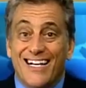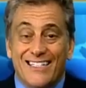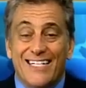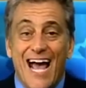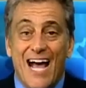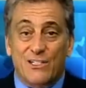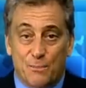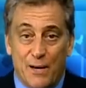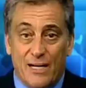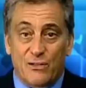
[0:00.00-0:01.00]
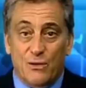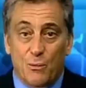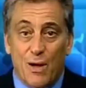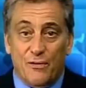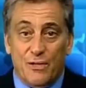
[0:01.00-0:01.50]
and tax breaks
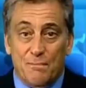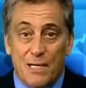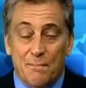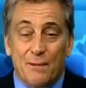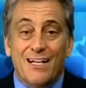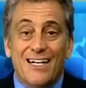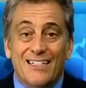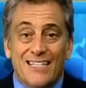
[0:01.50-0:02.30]
to wealthy people.